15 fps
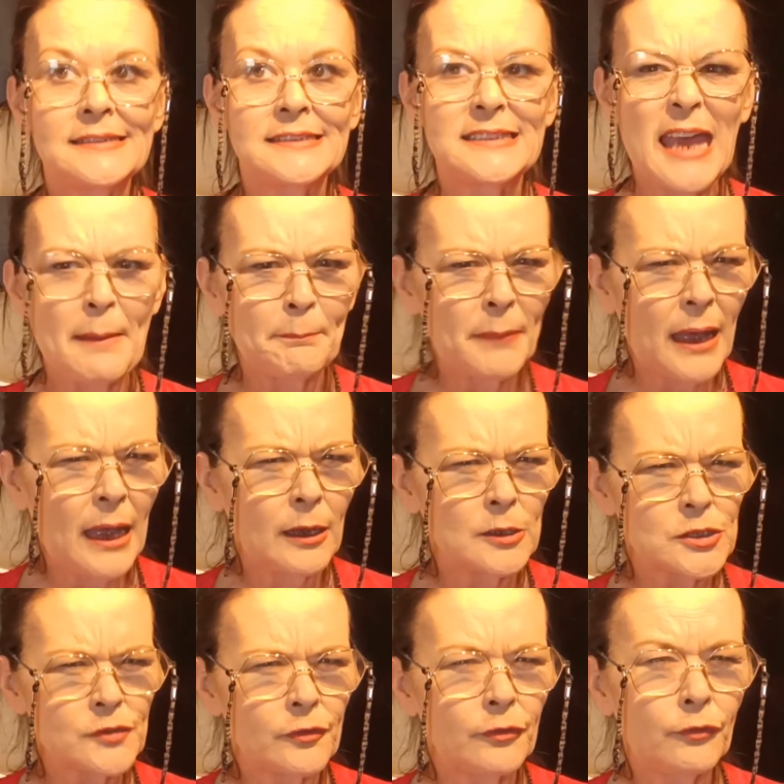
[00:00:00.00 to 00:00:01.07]

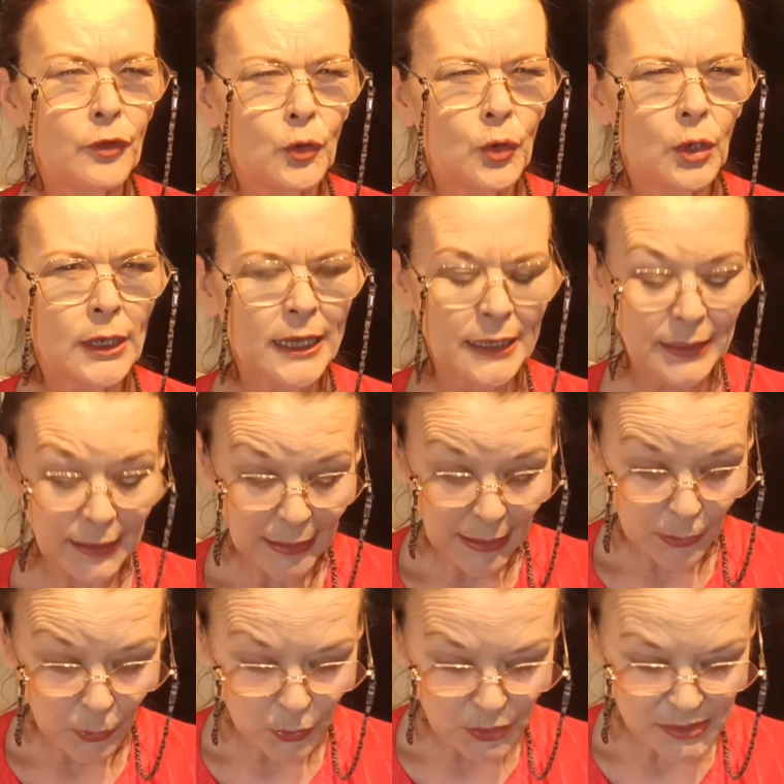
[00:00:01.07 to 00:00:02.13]
£10 for 4
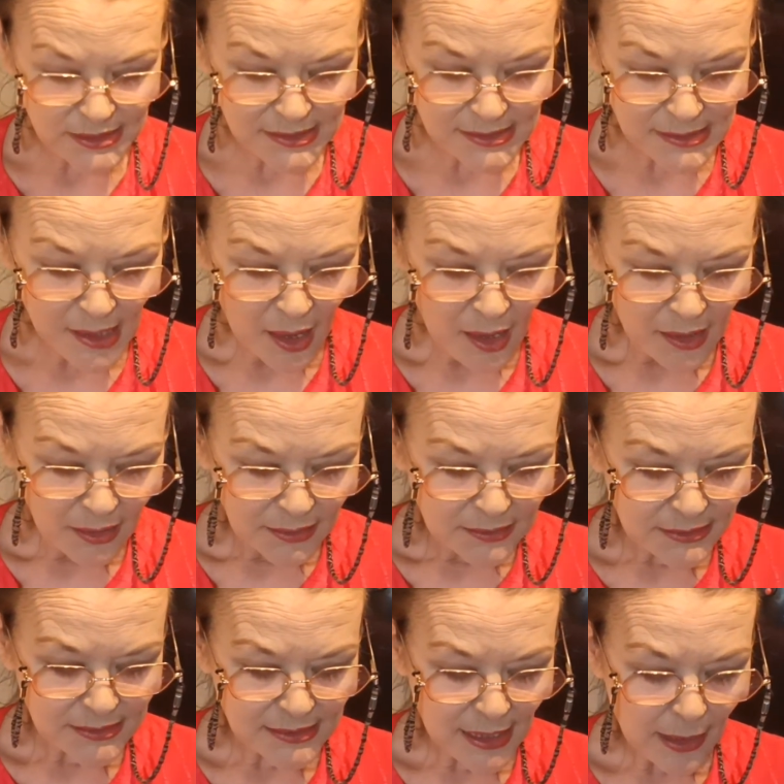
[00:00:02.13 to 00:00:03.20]
kilos.
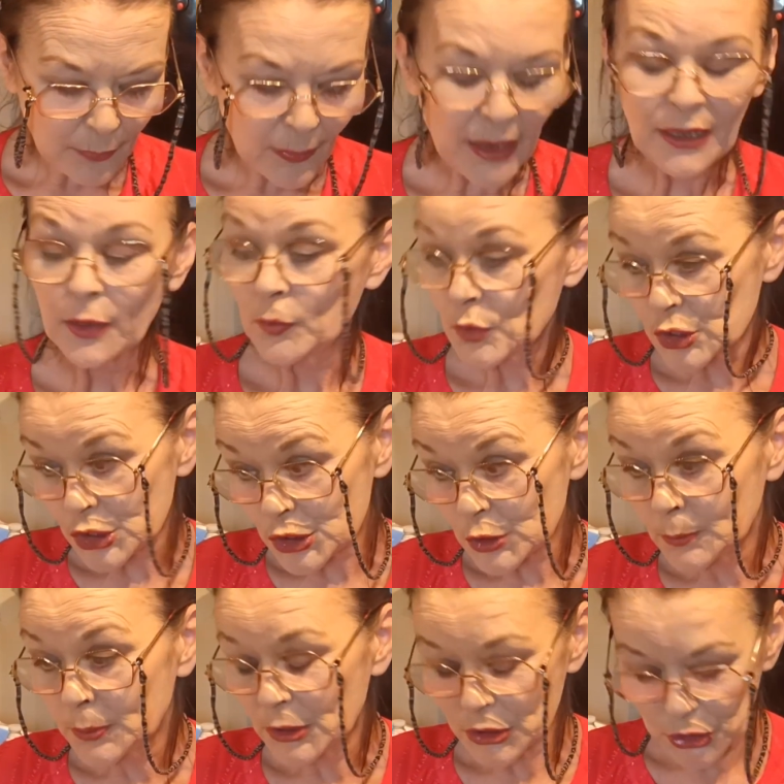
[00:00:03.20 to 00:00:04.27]
So I know there's
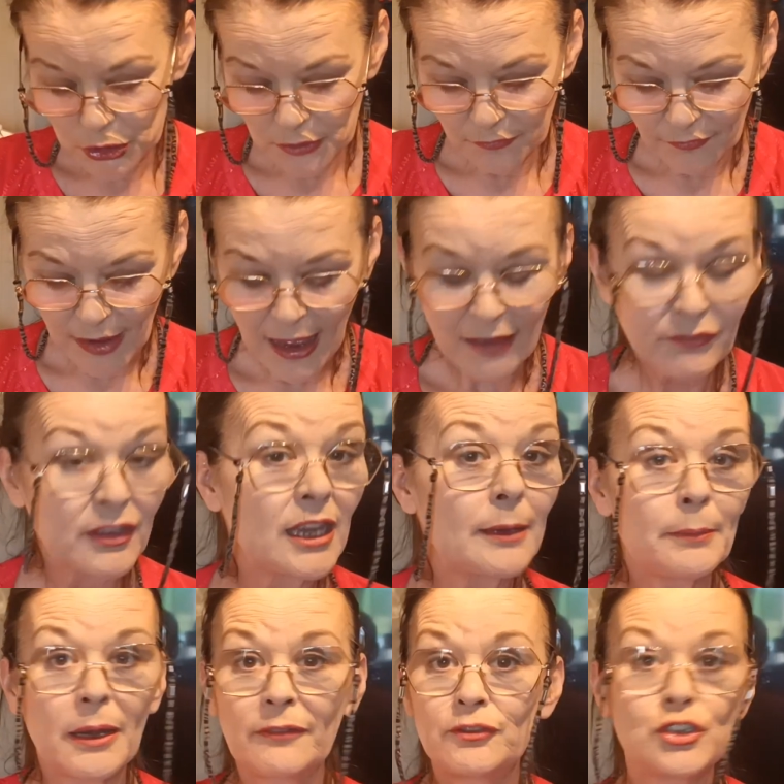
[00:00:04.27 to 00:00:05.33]
2.25 there,
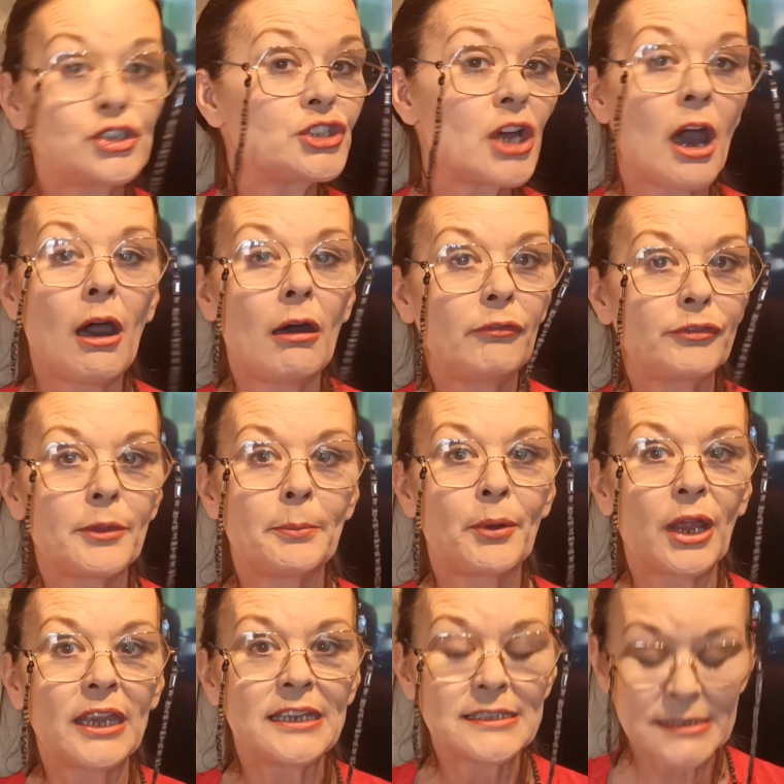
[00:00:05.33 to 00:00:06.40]
but I've just halved the
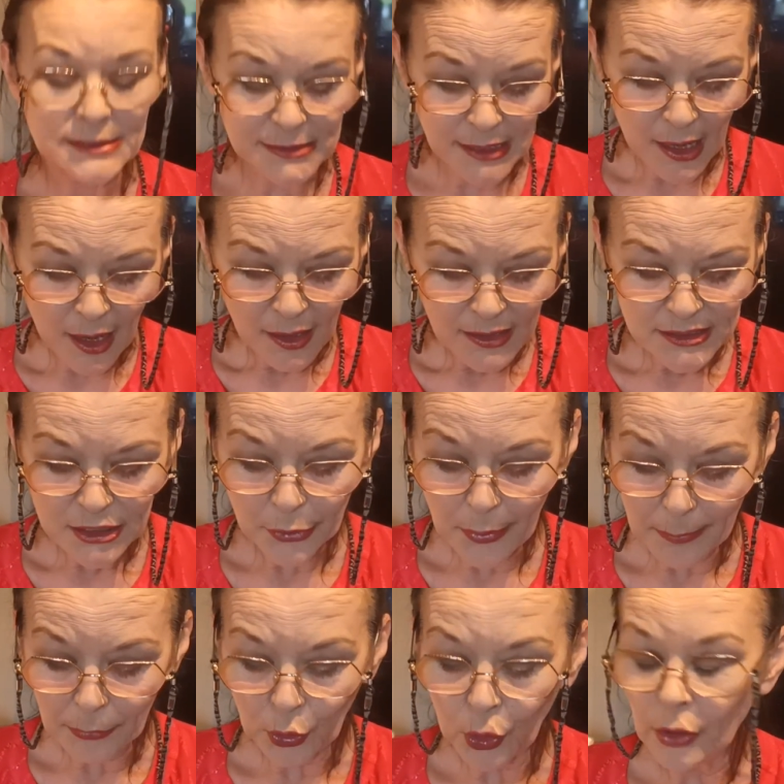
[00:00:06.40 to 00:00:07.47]
price. So
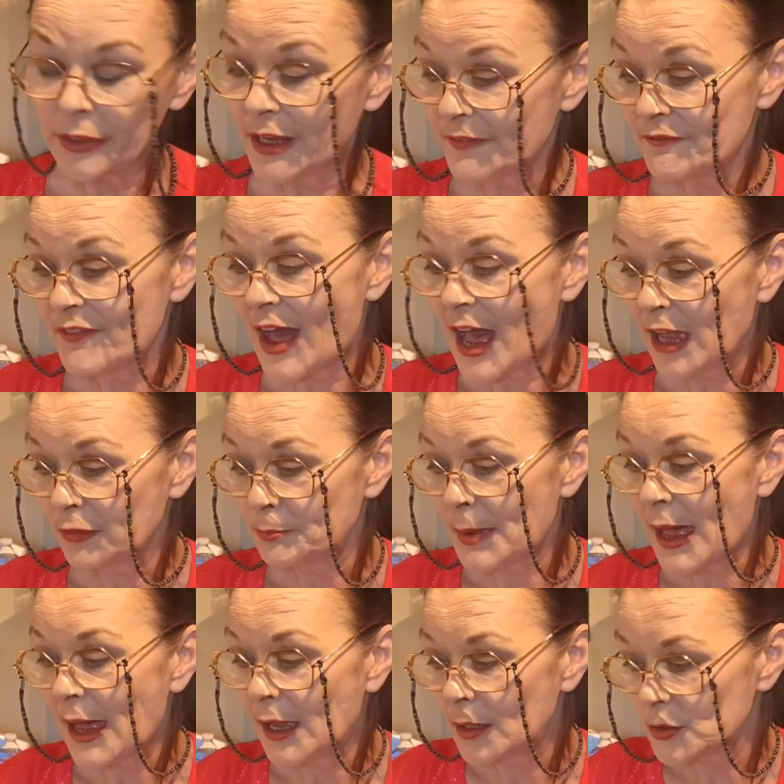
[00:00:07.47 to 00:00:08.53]
I'm calling it
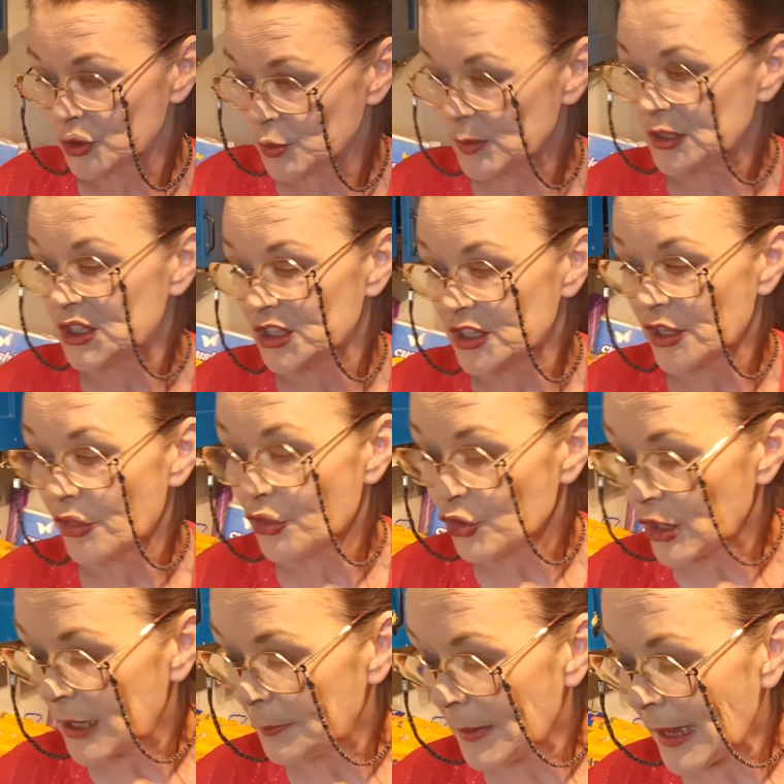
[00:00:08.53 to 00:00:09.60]
£5, which is a
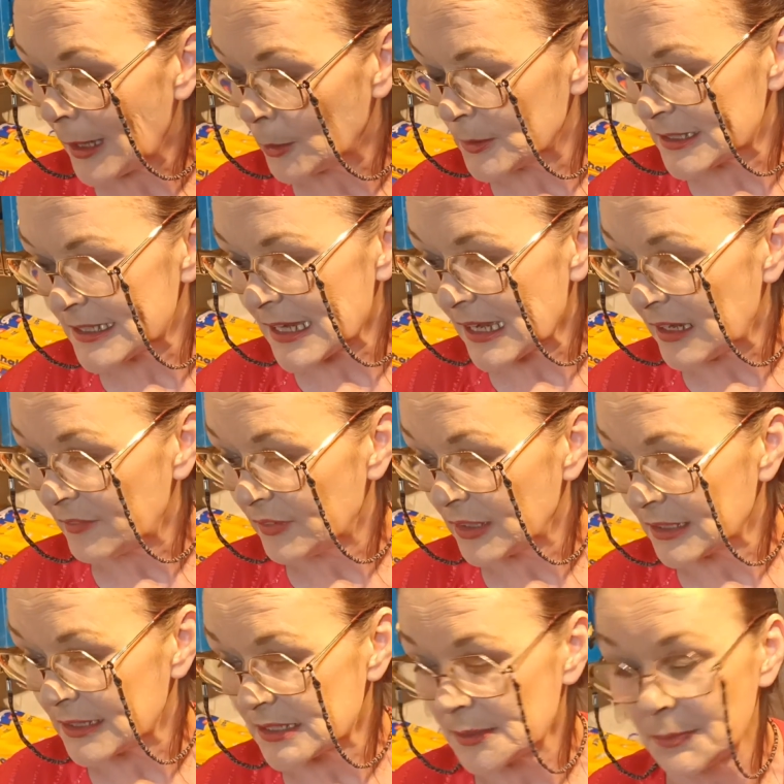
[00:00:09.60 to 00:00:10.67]
£3
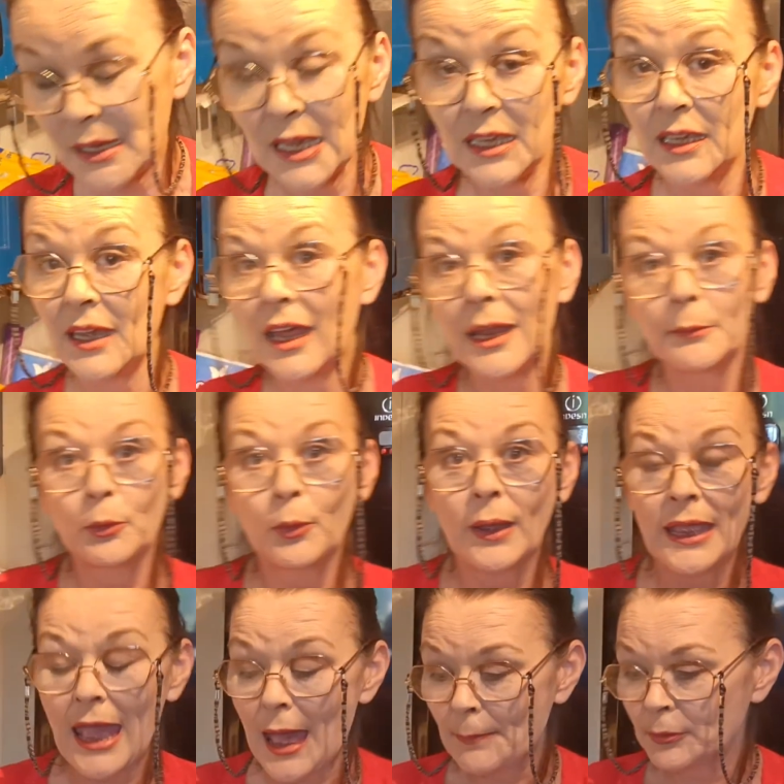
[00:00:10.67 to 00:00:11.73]
saving to me, and I'm
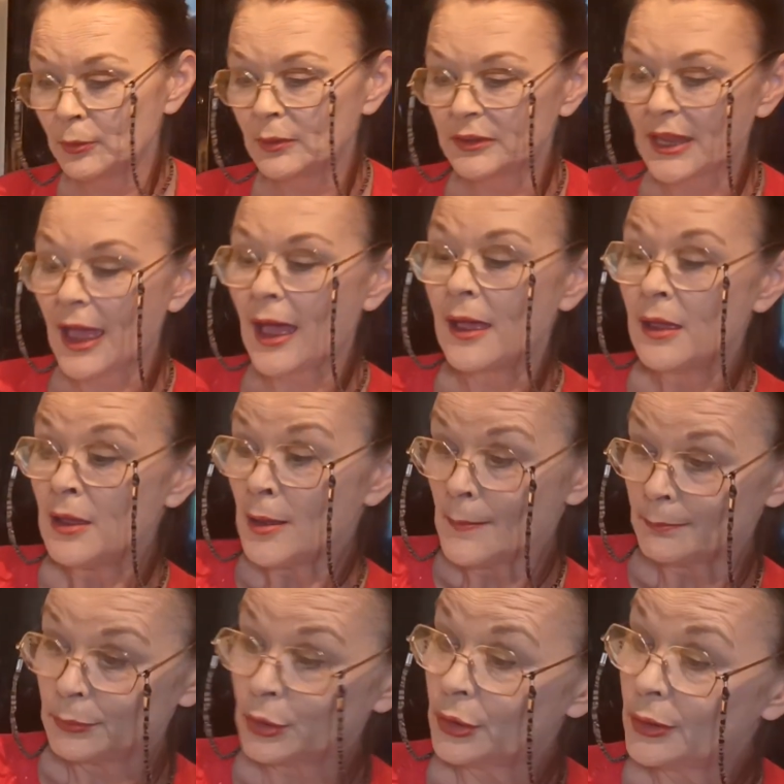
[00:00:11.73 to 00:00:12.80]
quite happy with that.
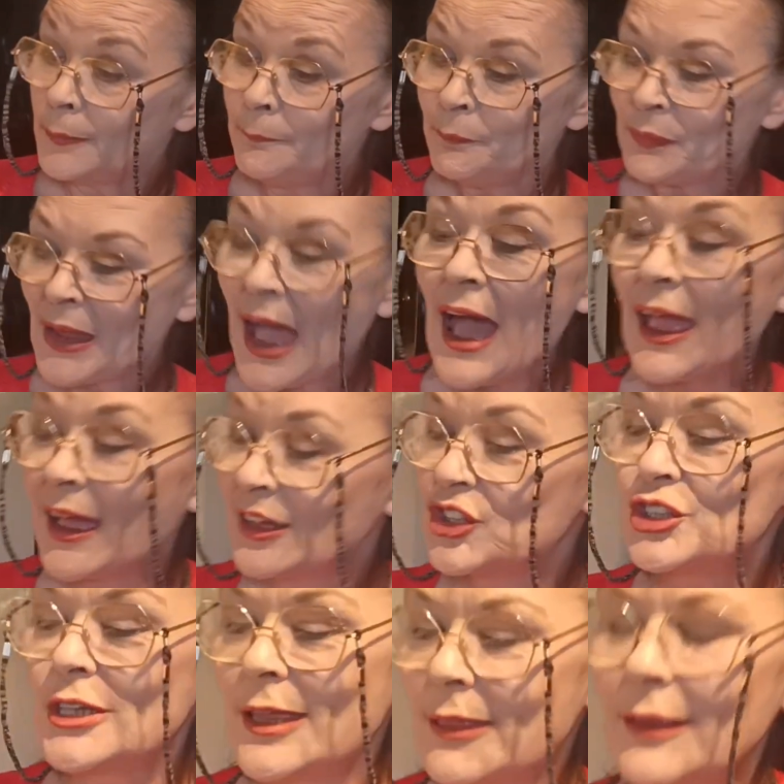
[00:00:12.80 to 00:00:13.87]
But I
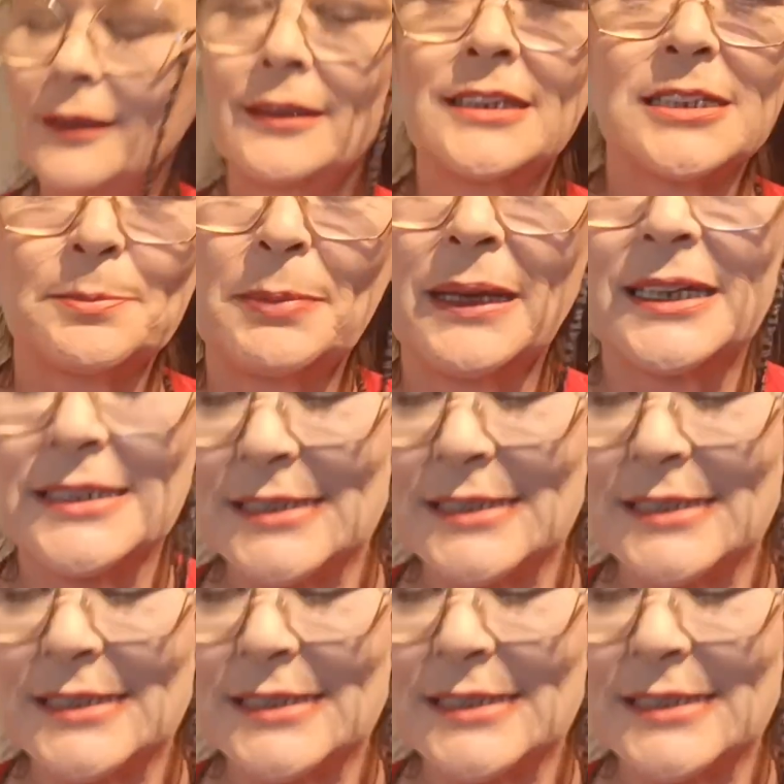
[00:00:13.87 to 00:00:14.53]
actually think there's bigger